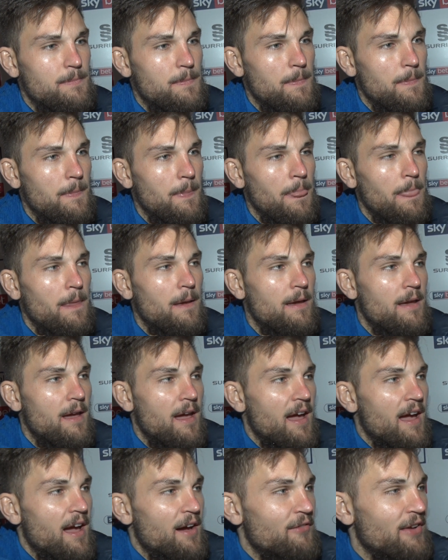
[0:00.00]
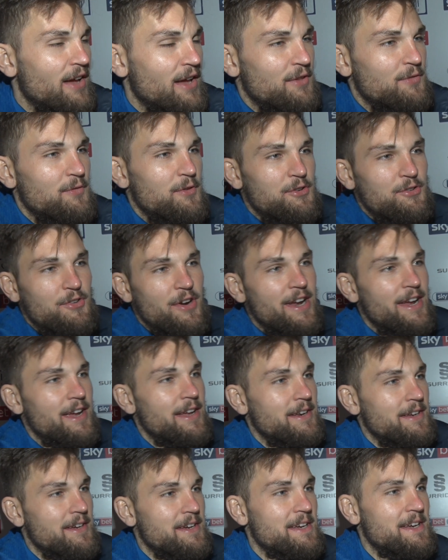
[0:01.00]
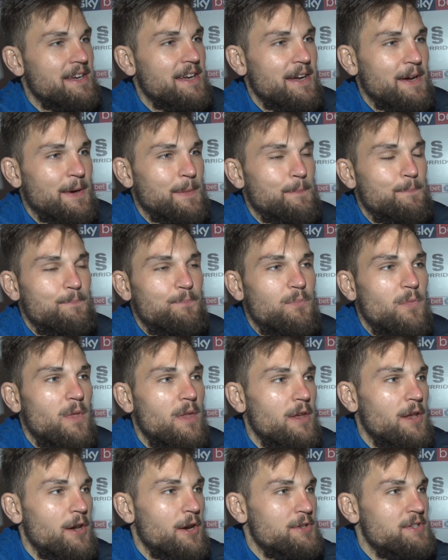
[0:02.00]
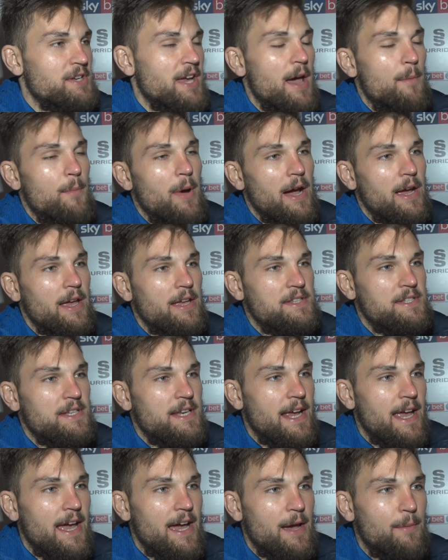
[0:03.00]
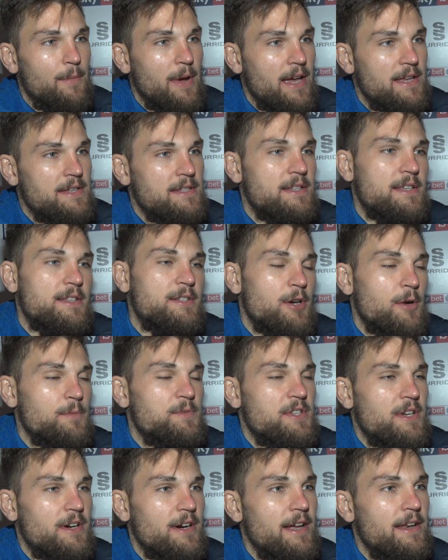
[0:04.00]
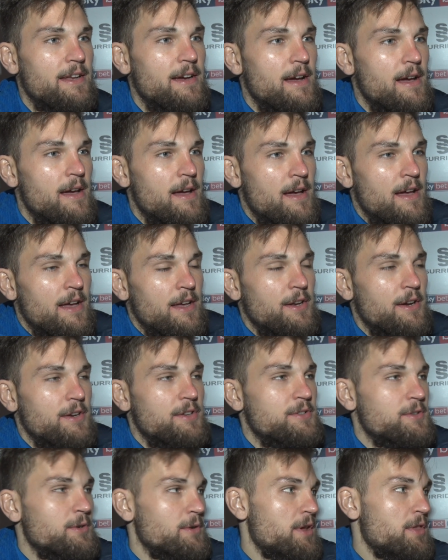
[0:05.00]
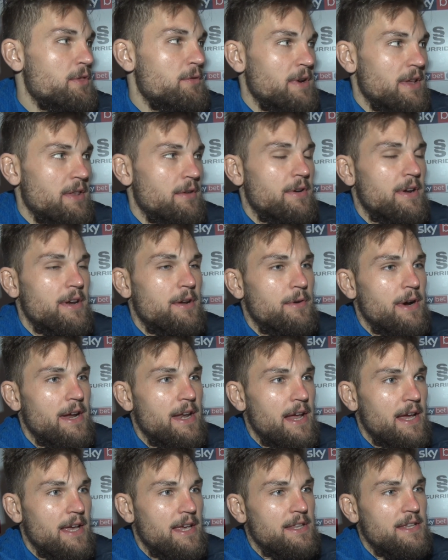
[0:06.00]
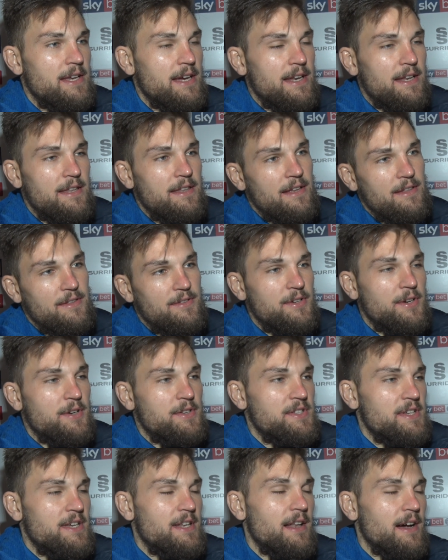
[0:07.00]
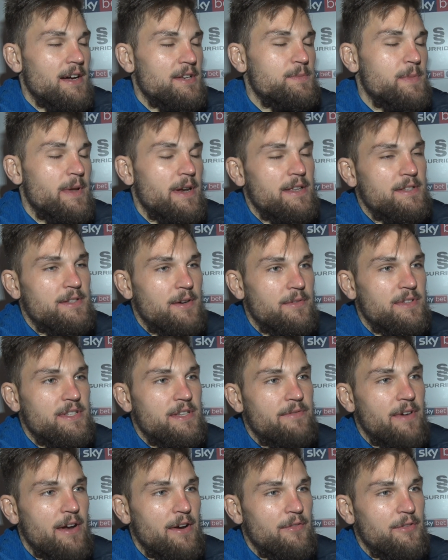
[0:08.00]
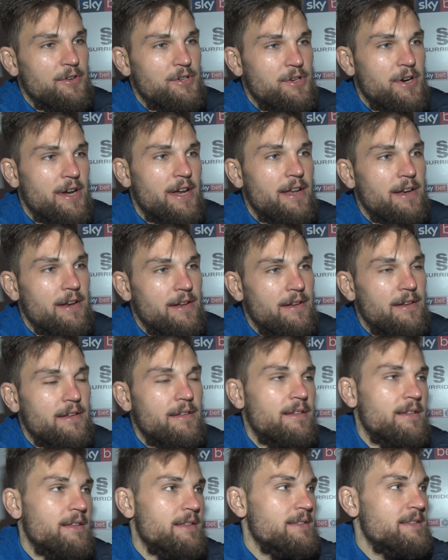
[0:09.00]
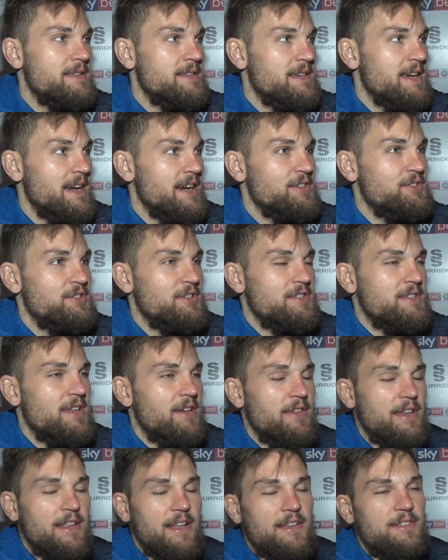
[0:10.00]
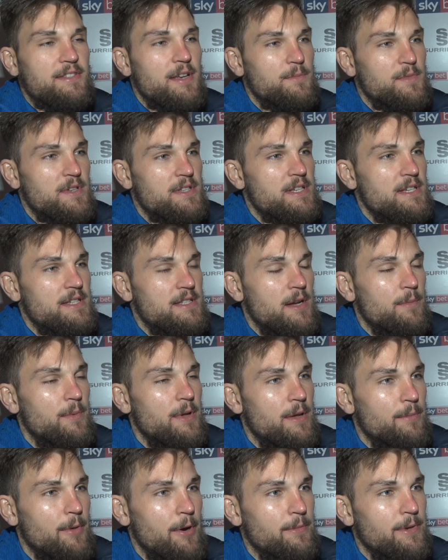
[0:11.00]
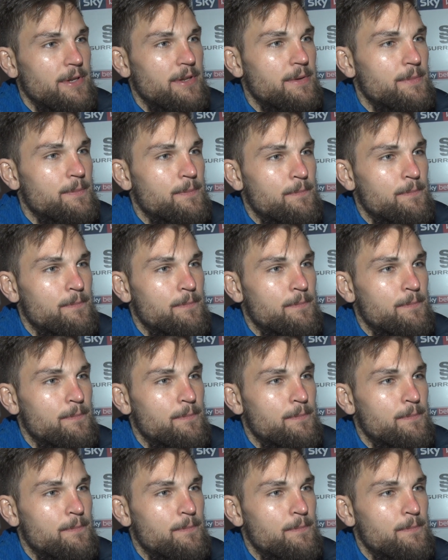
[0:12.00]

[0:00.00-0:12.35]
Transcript: I think it's frustrating, to get back into the game against the top side, to score the 3-3 the way Nicky did and then to concede last minute. It's obviously very frustrating and yeah, it's just, I think that sums the season up at the moment.